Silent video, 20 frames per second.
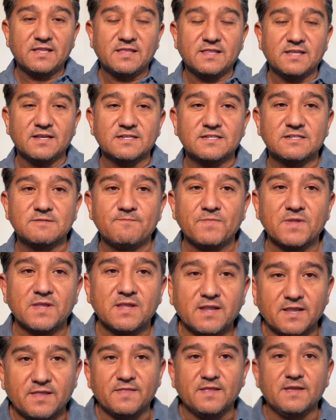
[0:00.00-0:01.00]
this
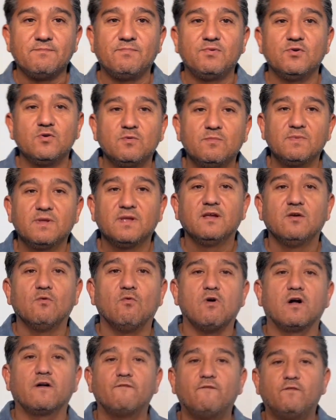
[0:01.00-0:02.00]
and then boom,
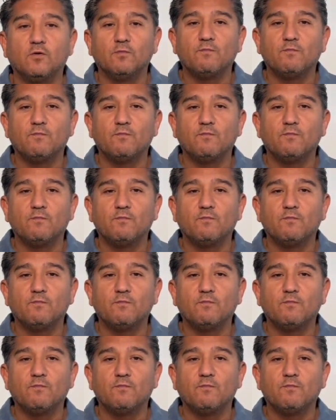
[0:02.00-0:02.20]
walk full